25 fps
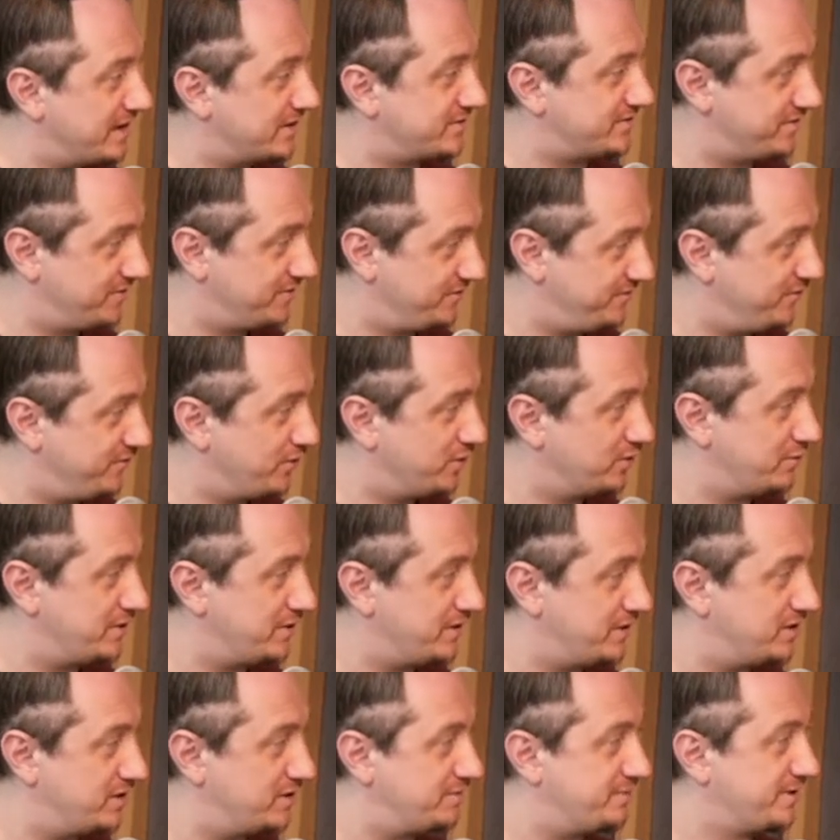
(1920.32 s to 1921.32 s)
the following
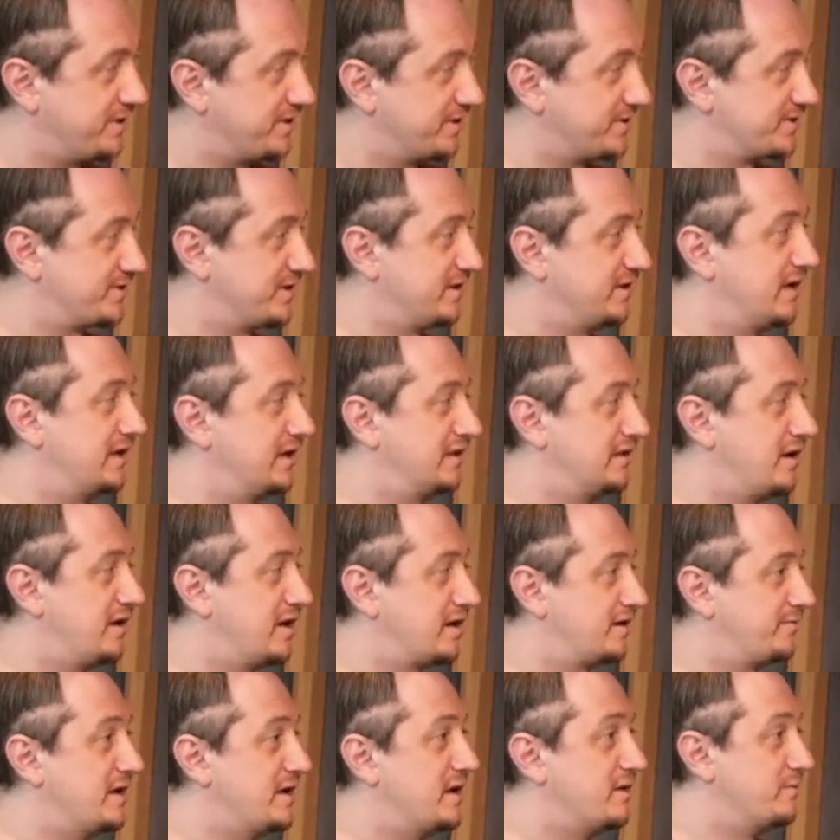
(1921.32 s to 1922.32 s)
year because a, a lot
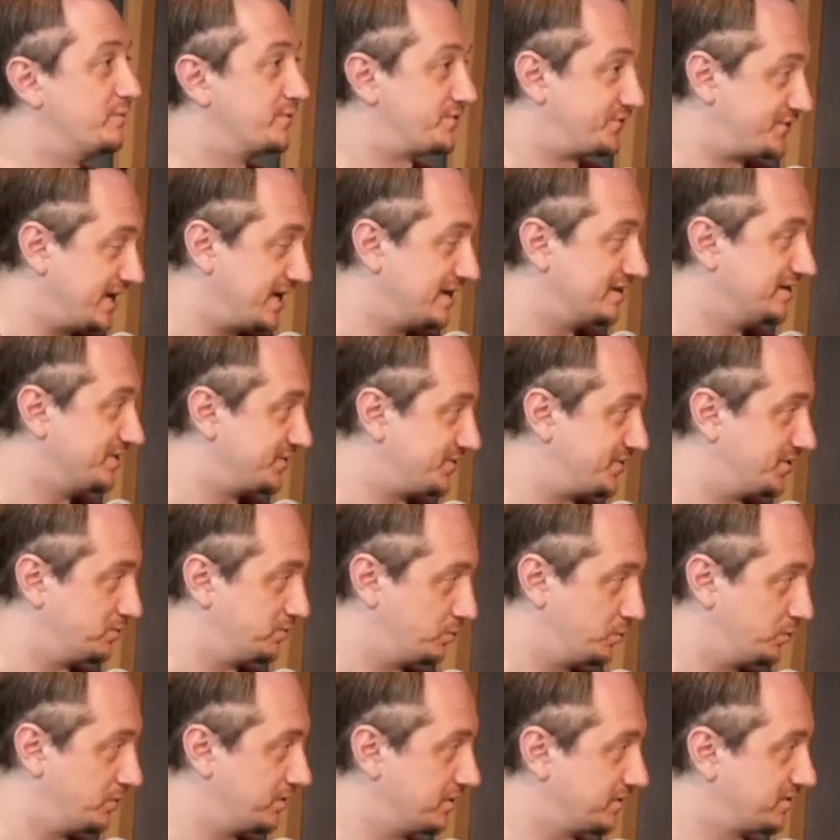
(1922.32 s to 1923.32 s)
of with Stanley still
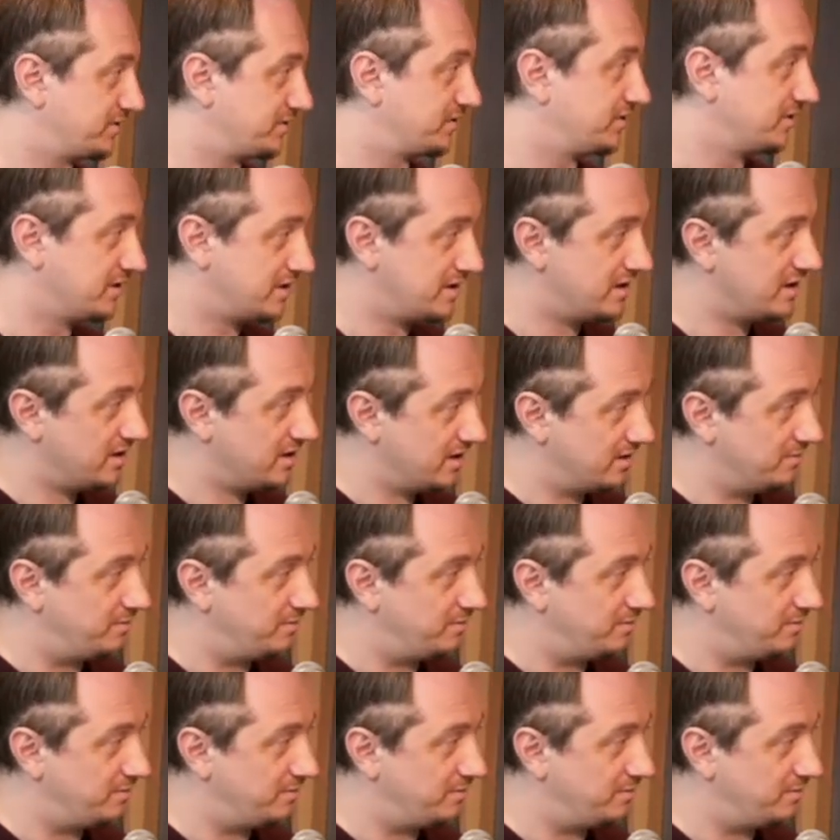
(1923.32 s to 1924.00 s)
worked, but